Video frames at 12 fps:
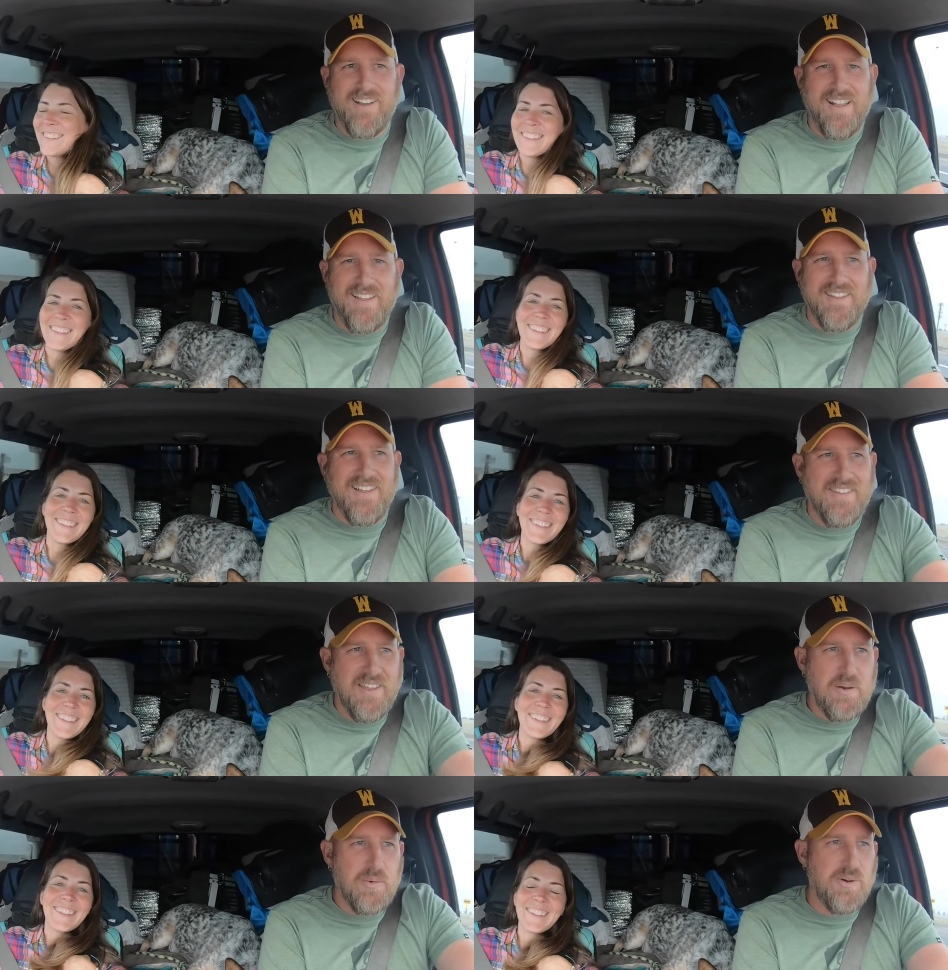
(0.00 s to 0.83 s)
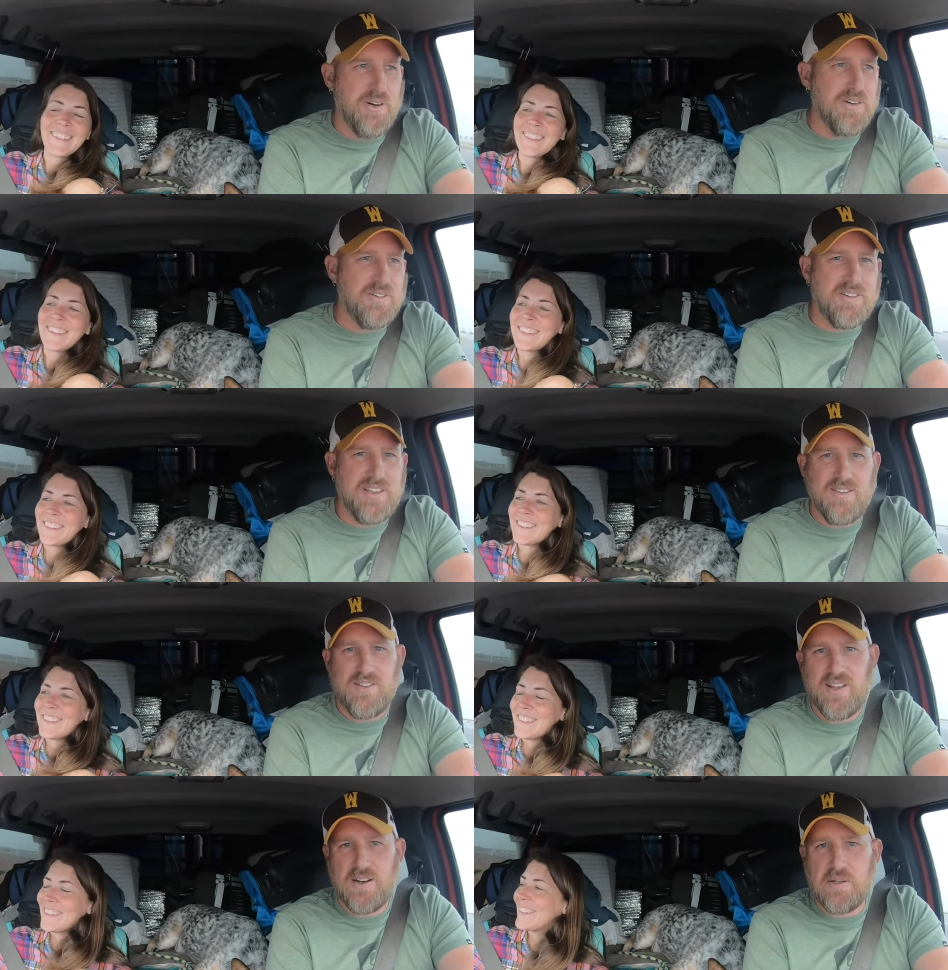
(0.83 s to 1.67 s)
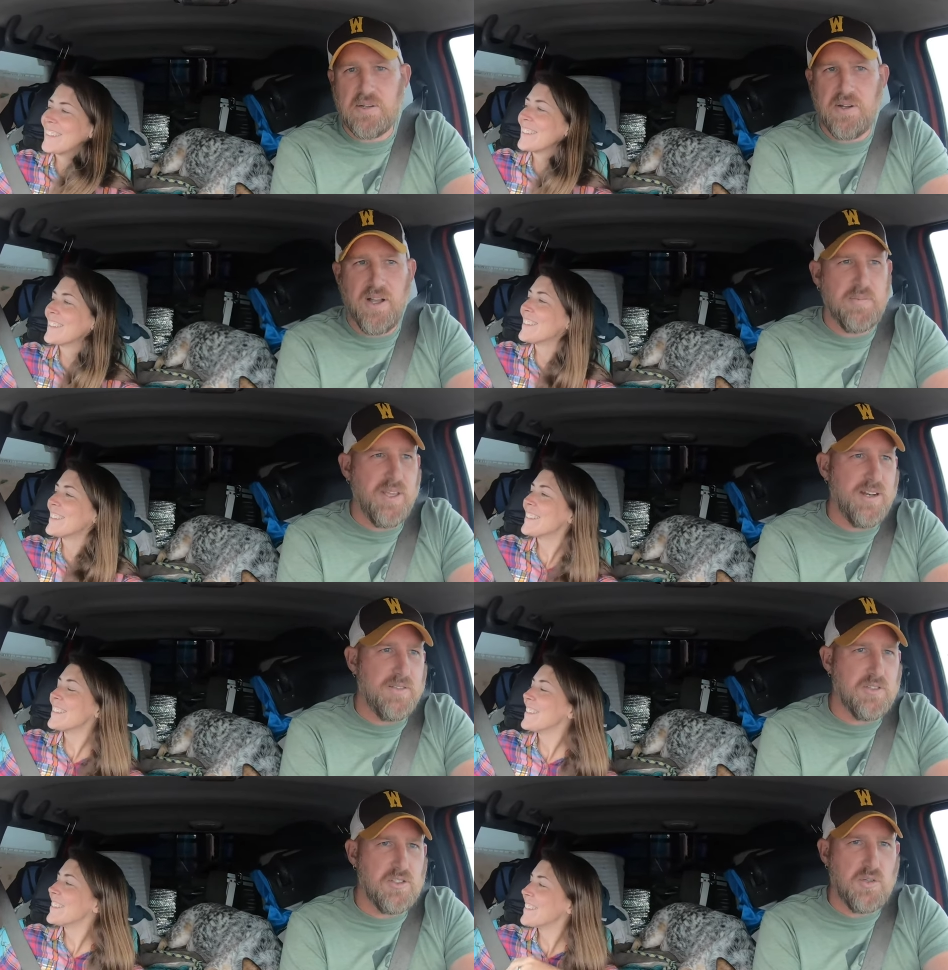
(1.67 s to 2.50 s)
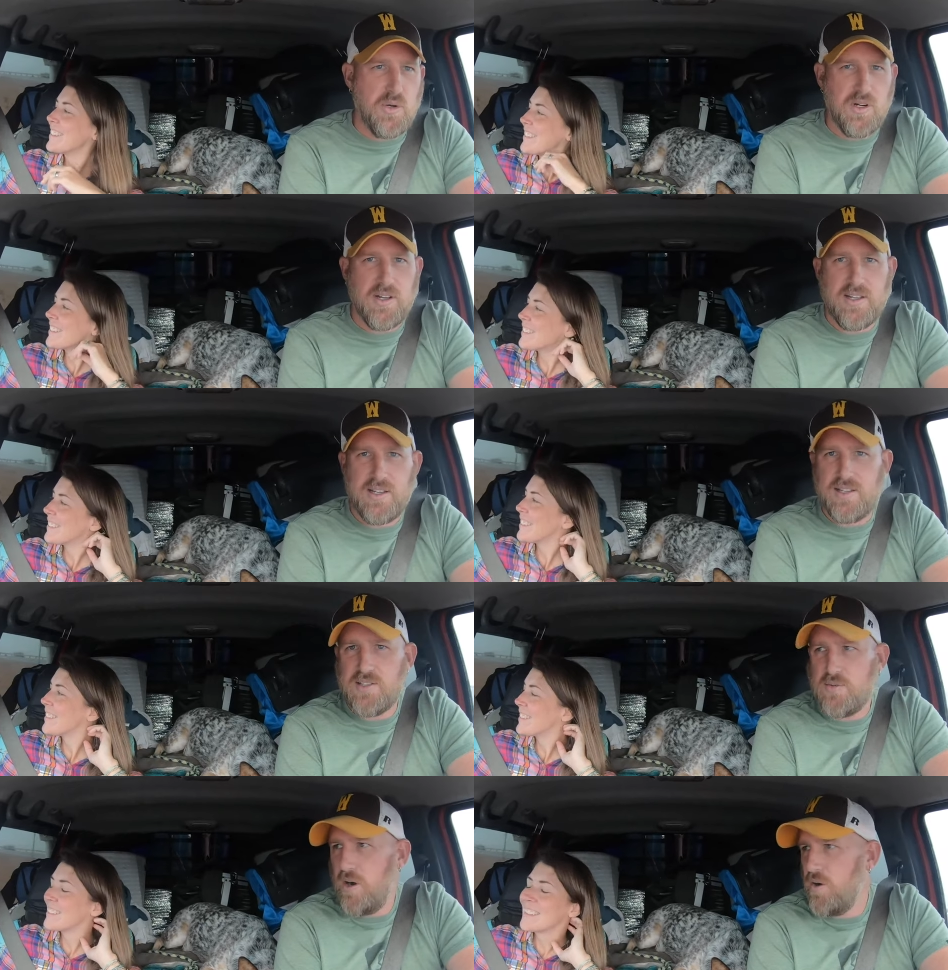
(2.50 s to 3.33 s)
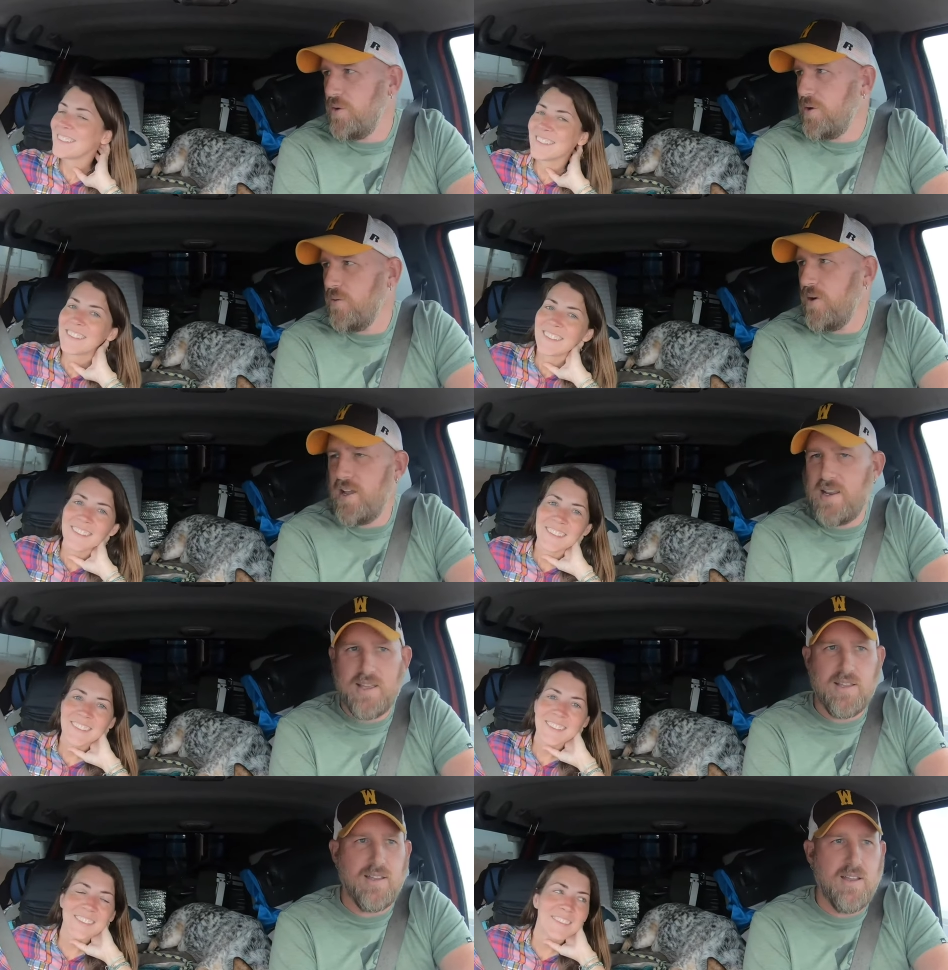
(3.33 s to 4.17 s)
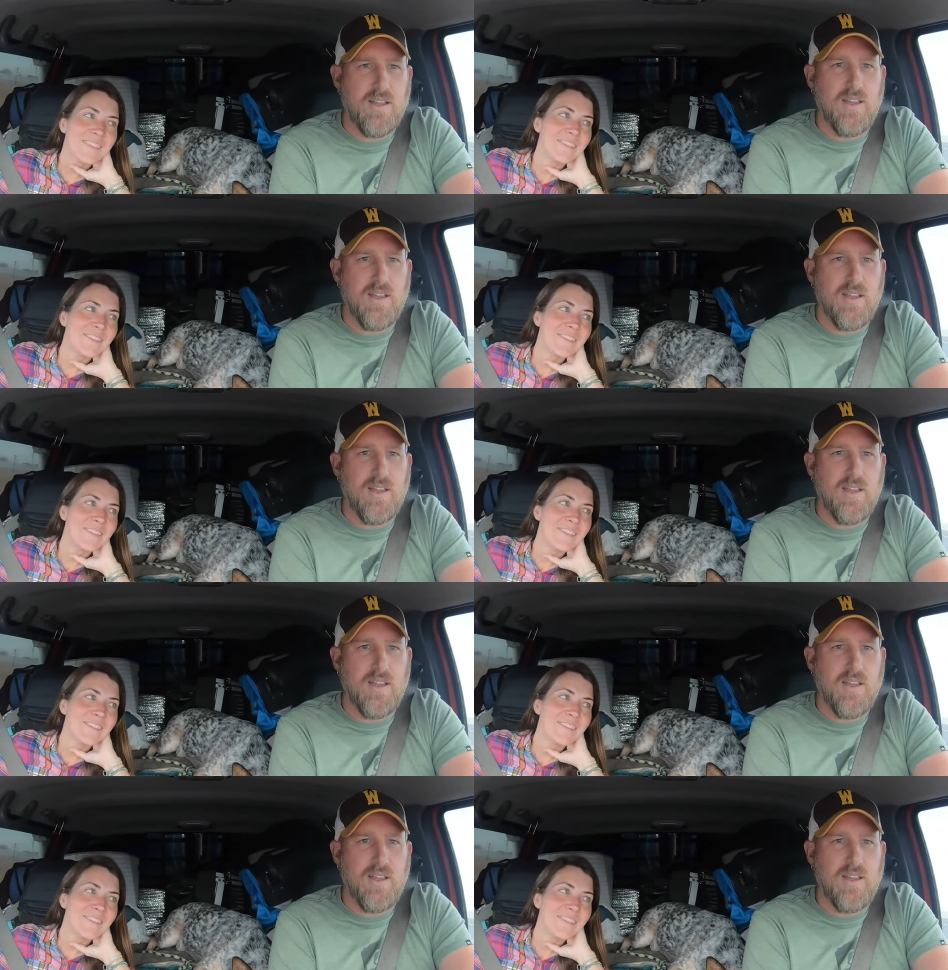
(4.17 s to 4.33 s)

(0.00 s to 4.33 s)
Speaker 1: and, and then we'll give you a little update on the story because while we were waiting,